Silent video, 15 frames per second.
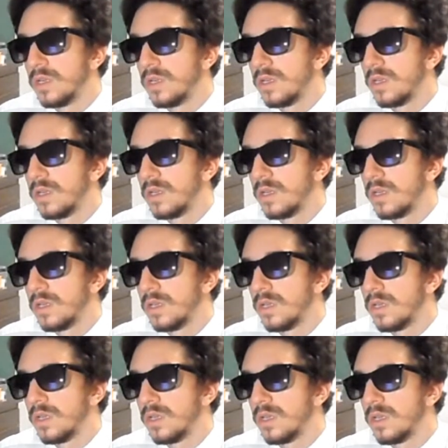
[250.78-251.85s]

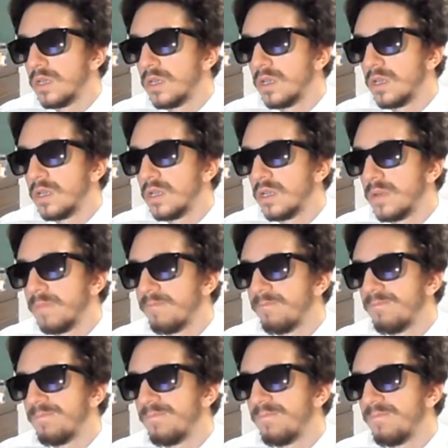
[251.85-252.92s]

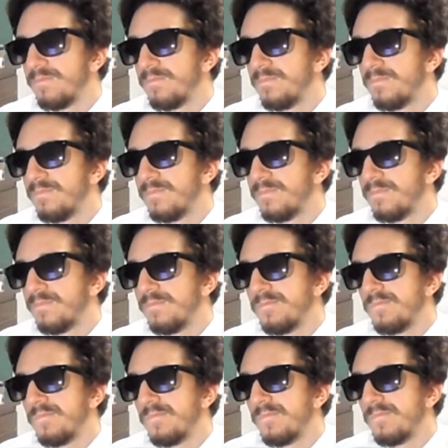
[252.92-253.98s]

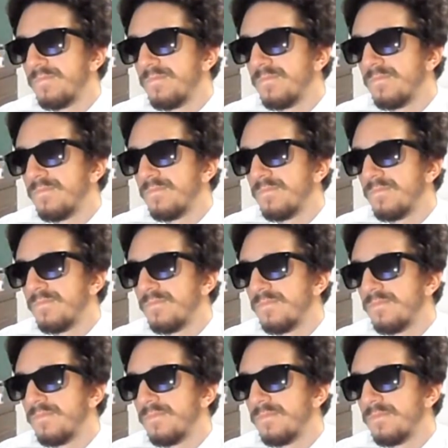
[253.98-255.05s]

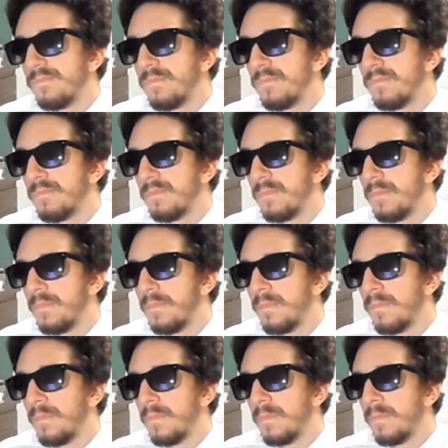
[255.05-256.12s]

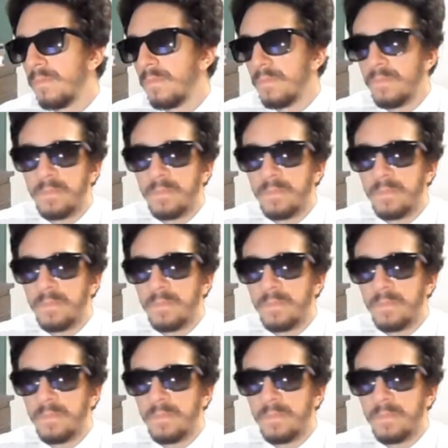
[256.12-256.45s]
[no speech]